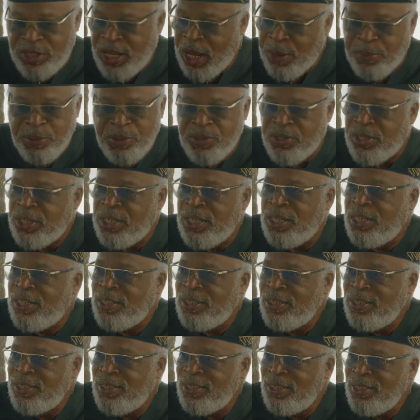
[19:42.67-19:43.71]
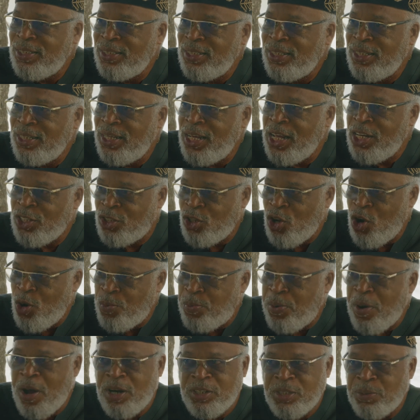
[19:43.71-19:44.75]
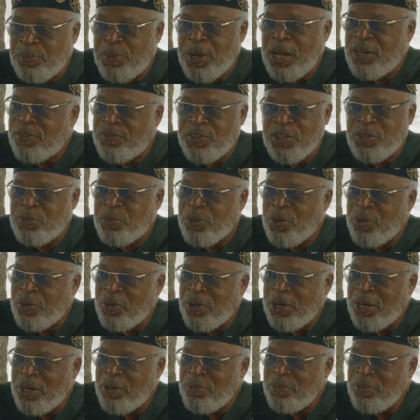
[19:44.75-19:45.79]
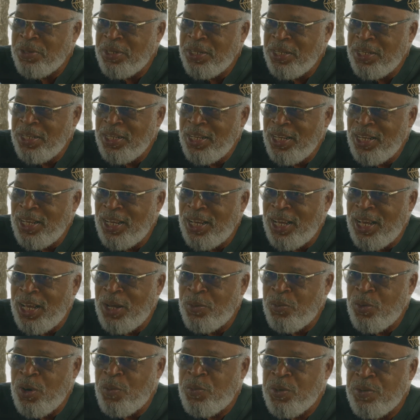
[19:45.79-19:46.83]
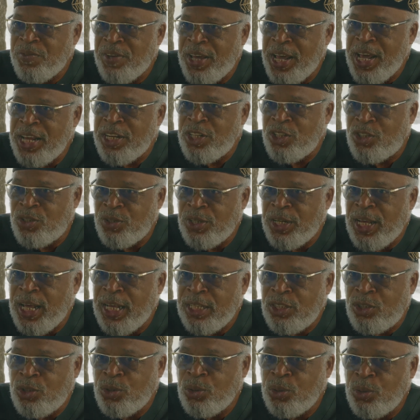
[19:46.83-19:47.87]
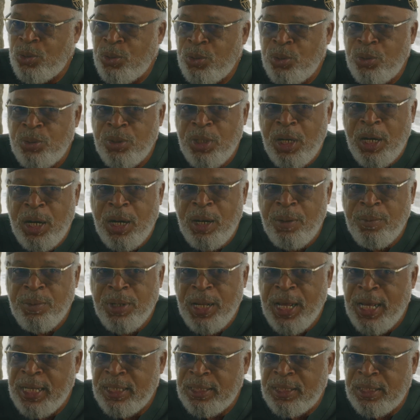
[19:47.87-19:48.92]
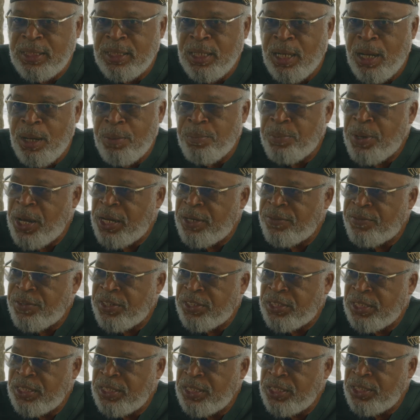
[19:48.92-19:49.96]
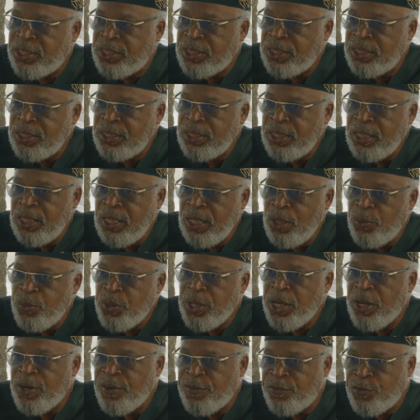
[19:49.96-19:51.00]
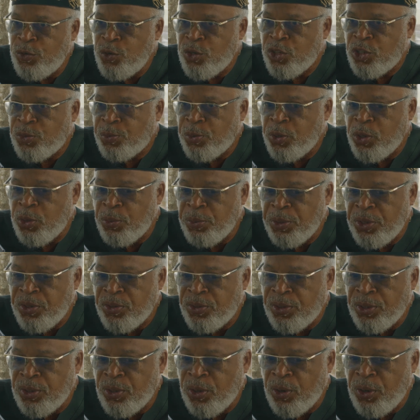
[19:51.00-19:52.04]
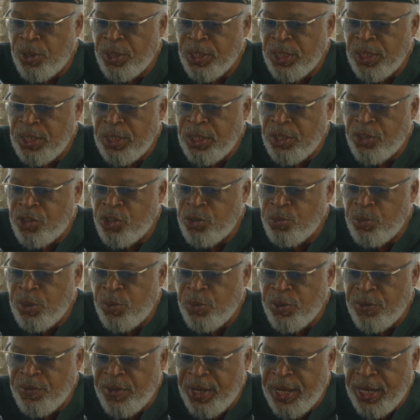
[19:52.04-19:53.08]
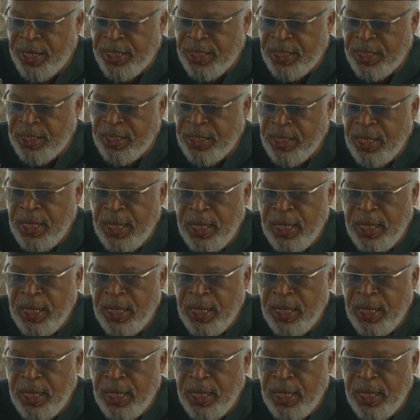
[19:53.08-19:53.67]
this happens here. And it's all part of the PANAFEST program. And what we've added to that too, last PANAFEST edition, we had a few experiments in early editions, but we've added it